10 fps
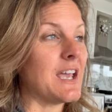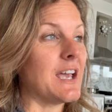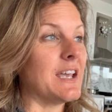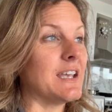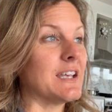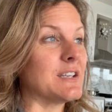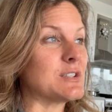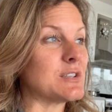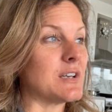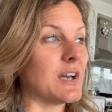And
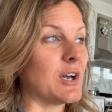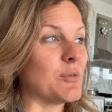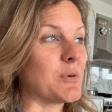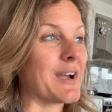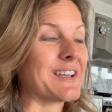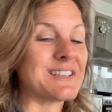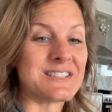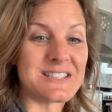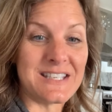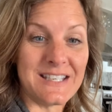um, I could
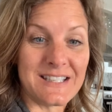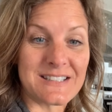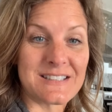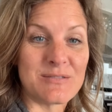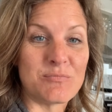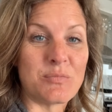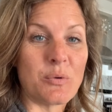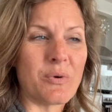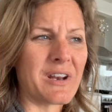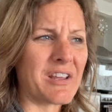see it,
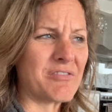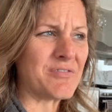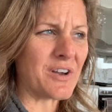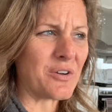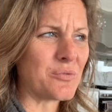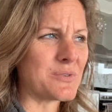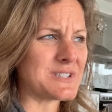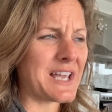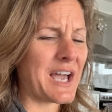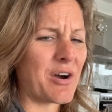but what I felt
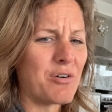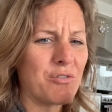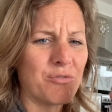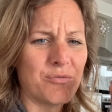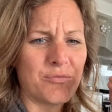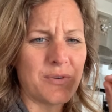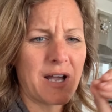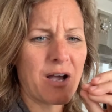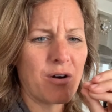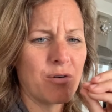was how
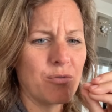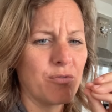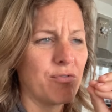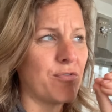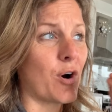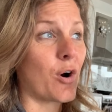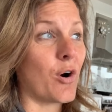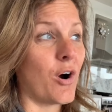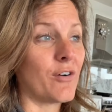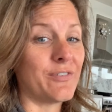how far
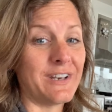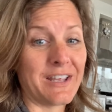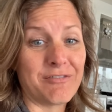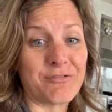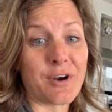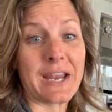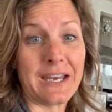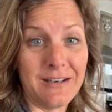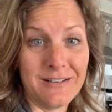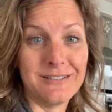off it had
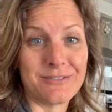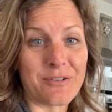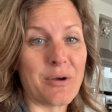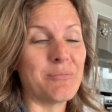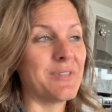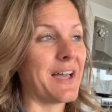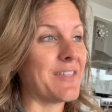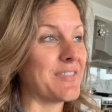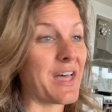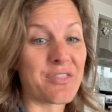freed from that
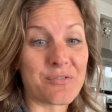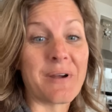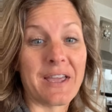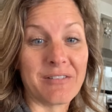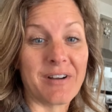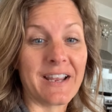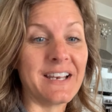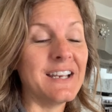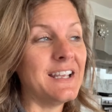that thread, right?